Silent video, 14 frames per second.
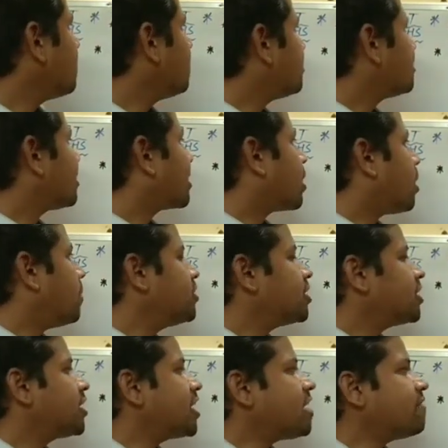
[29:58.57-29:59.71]
numbers are
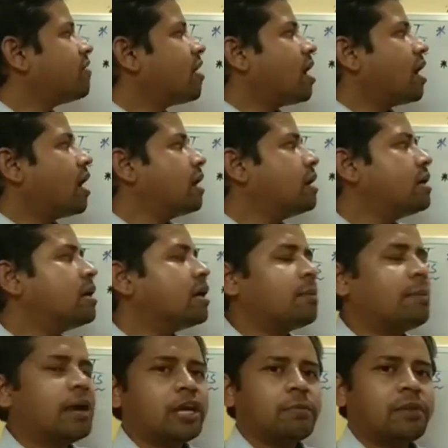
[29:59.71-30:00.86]
commutative under
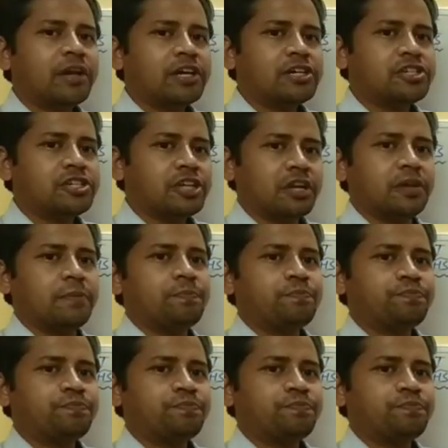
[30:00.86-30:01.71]
multiplication.